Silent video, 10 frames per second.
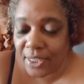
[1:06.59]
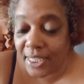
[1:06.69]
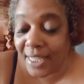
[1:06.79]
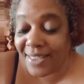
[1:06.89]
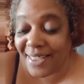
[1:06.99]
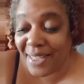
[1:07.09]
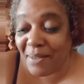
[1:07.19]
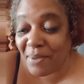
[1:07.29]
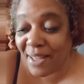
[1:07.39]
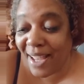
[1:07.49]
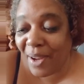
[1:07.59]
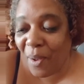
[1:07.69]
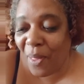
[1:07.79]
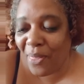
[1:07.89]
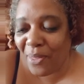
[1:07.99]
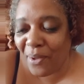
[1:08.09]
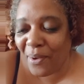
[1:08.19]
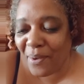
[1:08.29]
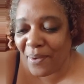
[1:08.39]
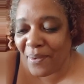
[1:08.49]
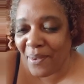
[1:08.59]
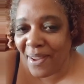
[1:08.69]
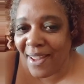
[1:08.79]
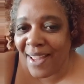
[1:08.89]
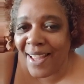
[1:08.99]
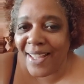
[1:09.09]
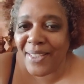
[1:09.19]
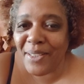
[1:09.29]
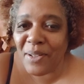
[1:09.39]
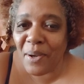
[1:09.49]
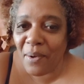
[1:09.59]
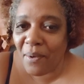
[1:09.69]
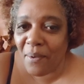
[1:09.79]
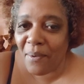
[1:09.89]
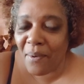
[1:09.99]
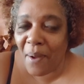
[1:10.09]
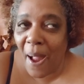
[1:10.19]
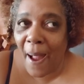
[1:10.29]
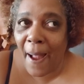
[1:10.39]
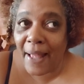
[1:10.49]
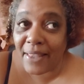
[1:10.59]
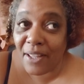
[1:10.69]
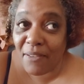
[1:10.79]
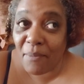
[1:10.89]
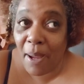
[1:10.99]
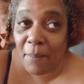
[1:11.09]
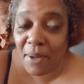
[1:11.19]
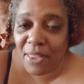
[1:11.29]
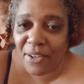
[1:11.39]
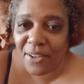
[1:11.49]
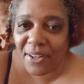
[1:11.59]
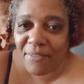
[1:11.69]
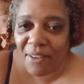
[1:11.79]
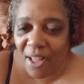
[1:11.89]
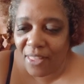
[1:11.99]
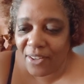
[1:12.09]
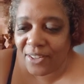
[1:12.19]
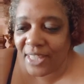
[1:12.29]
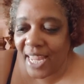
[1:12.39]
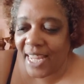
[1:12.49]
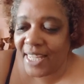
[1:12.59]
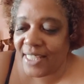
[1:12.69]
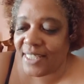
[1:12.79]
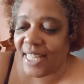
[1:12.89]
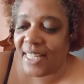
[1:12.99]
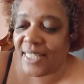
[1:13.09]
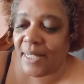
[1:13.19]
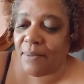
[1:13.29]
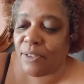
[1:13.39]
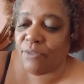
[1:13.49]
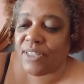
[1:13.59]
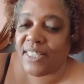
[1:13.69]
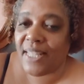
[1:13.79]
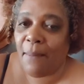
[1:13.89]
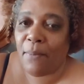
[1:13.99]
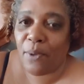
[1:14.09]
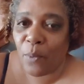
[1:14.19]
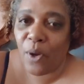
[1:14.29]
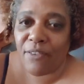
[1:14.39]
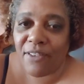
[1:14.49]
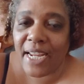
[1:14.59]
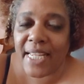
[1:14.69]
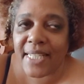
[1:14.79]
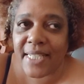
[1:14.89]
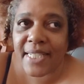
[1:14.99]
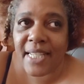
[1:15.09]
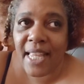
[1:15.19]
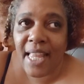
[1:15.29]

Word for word: It seems like although you know I love my mother and father, they they seem to resemble one race.